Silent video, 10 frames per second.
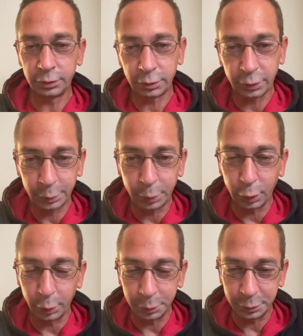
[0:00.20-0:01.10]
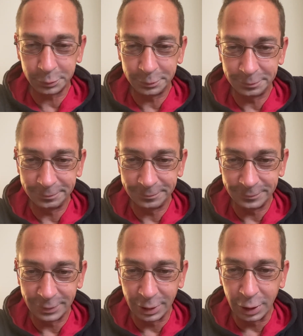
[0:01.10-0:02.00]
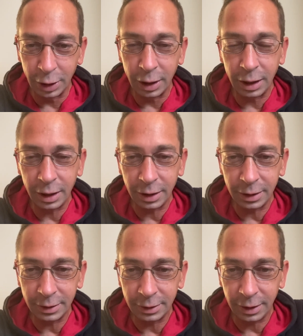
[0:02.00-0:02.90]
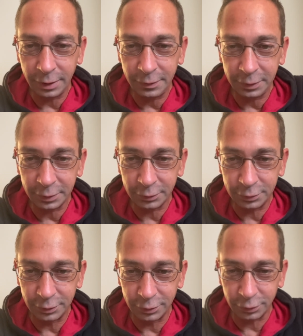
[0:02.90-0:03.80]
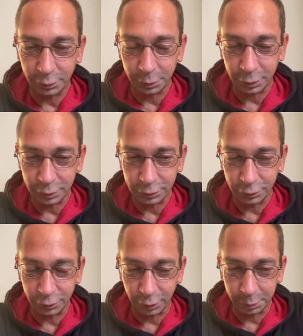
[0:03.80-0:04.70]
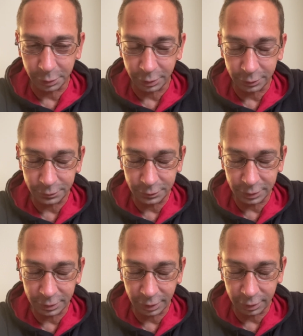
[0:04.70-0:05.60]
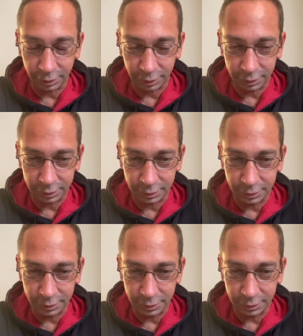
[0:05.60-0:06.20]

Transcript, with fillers: Sarah Pope. Uh, I think you deserve her should drop off entitling.